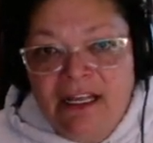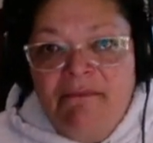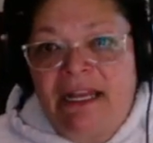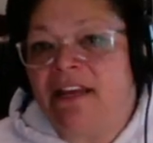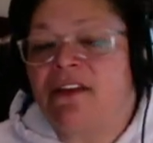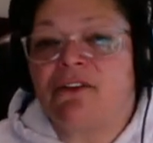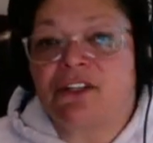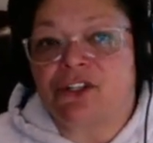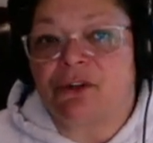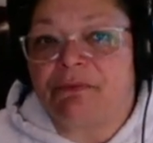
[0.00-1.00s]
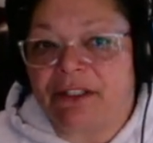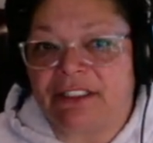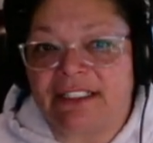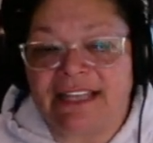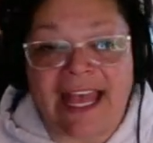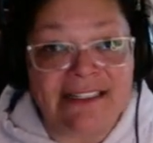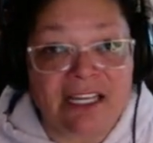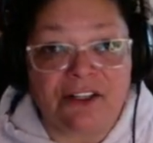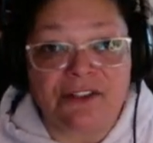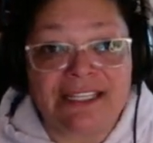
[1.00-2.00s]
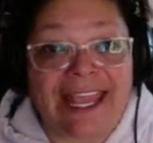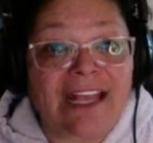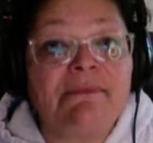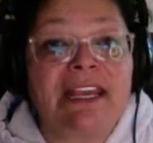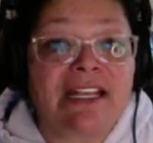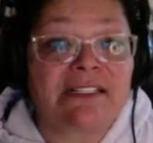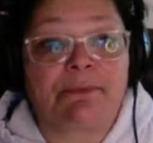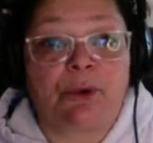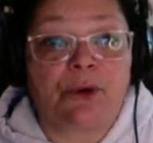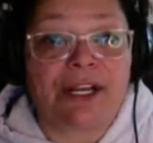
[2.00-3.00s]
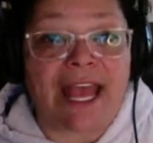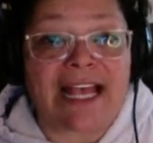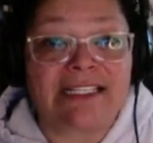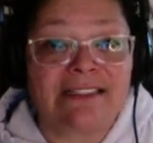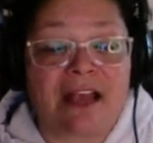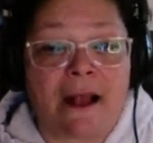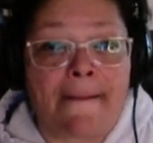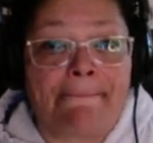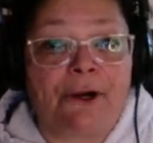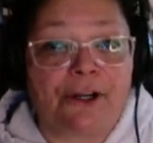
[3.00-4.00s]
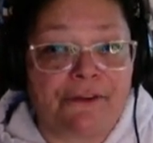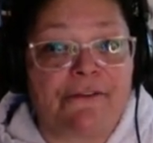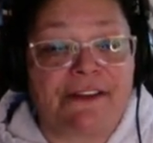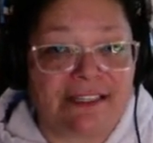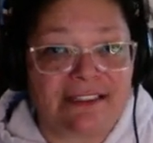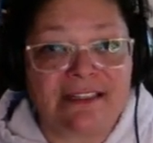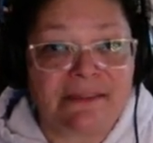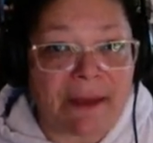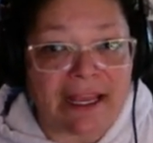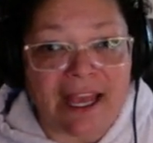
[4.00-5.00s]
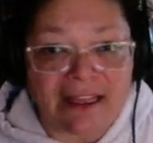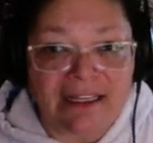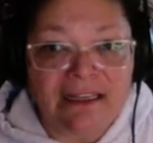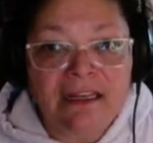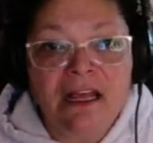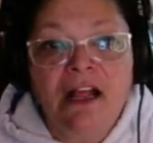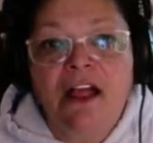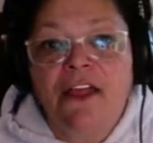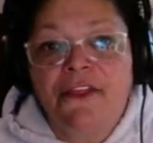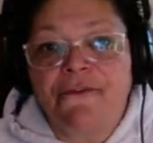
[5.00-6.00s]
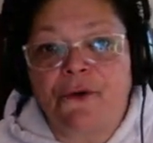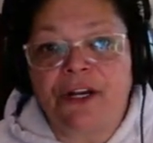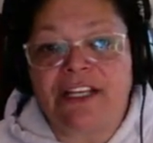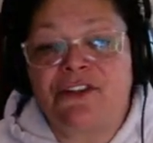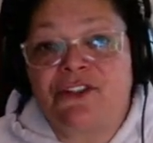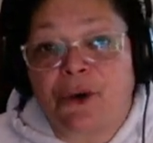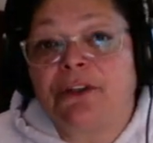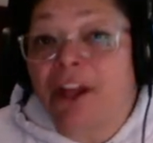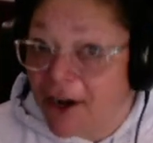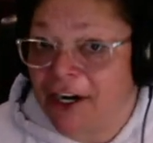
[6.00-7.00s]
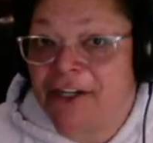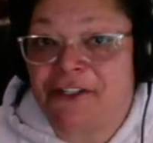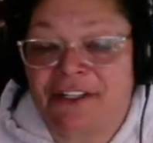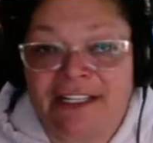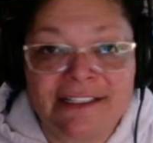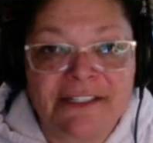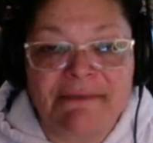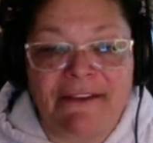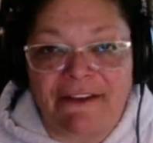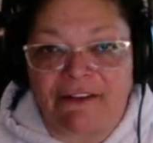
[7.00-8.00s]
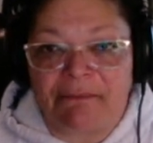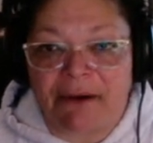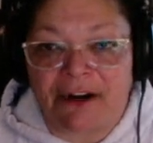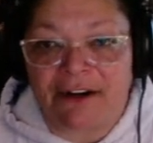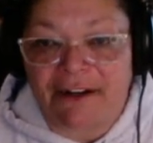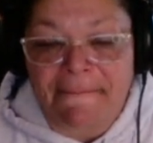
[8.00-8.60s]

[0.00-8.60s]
Many of the original buildings and tunnels can be explored as um, part of your visit to Spike Island. The fort is so large. This is my favorite part.